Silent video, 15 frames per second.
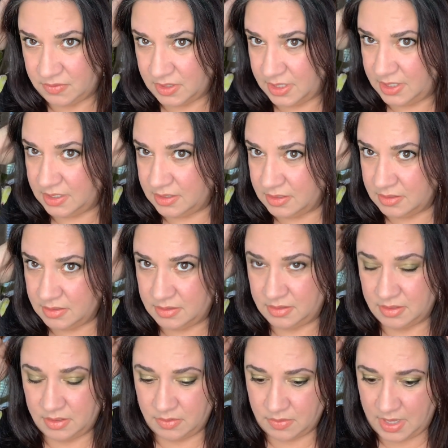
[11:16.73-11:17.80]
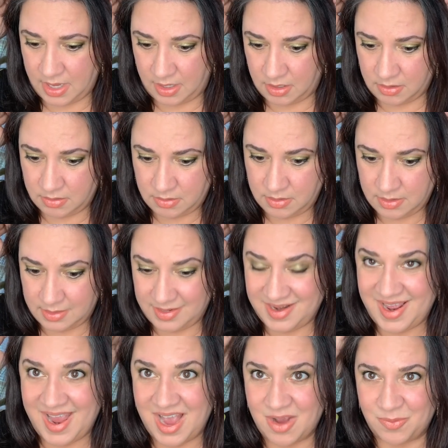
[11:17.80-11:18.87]
right? Okay,
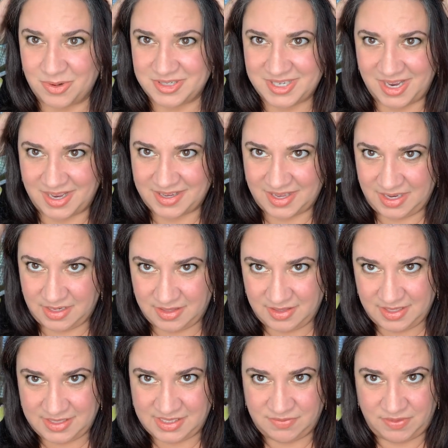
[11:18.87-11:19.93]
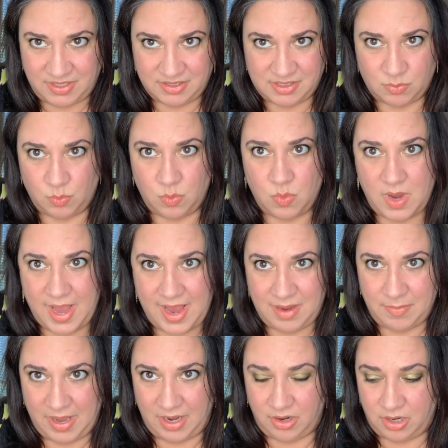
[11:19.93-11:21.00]
now we're talking. This feels way
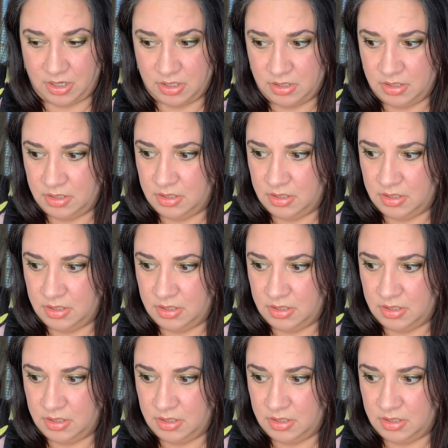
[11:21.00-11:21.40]
better.